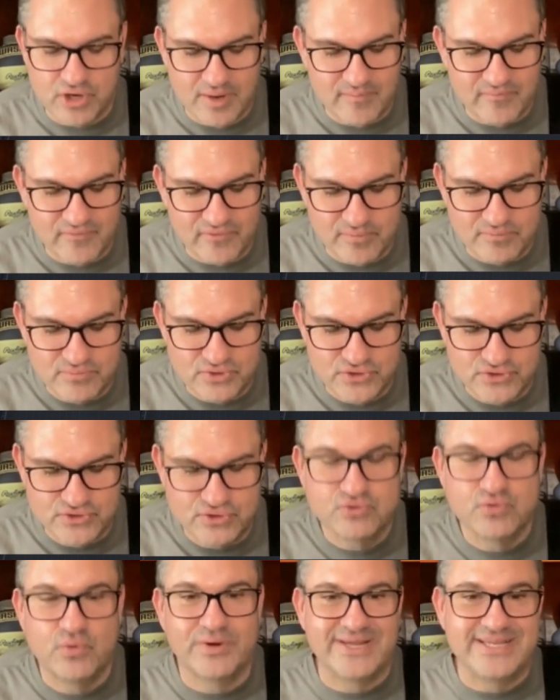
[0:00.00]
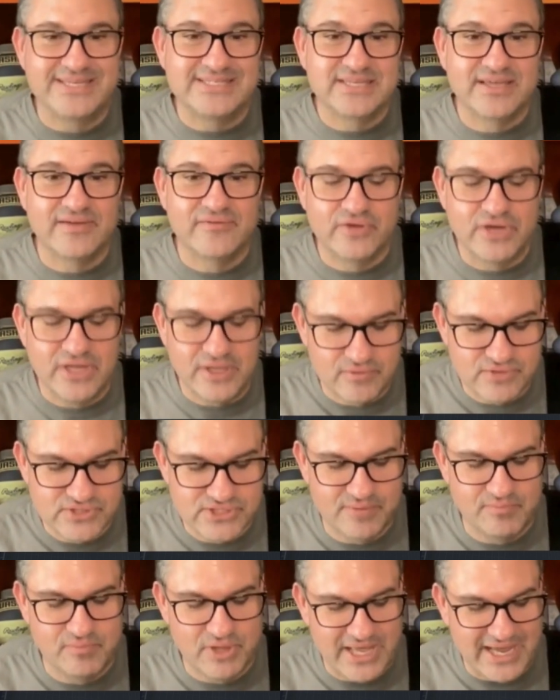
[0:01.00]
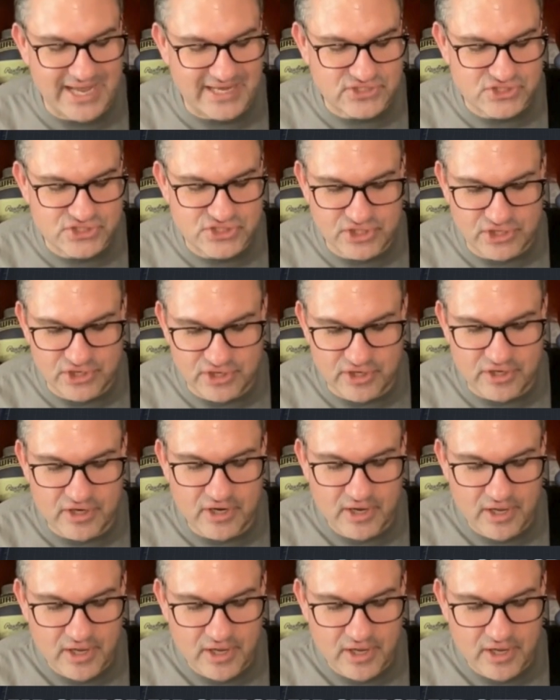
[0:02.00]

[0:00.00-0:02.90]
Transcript: up from 227 he was up last year.